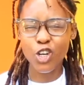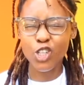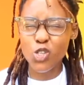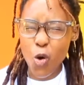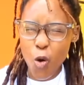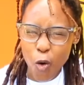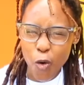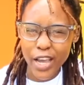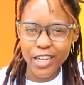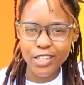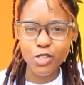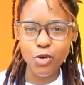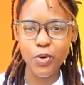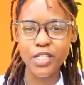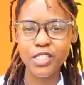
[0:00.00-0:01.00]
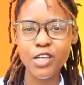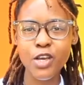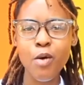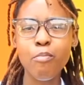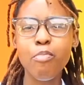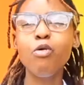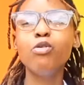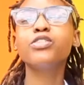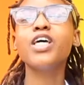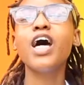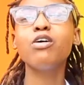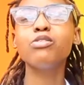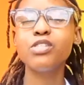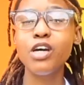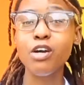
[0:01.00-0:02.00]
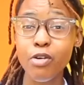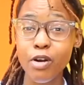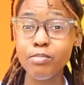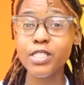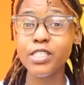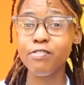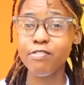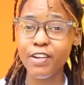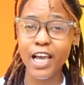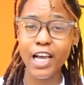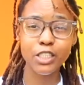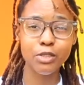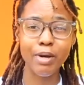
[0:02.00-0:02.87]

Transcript: tore into it, pulled out a crimson flash.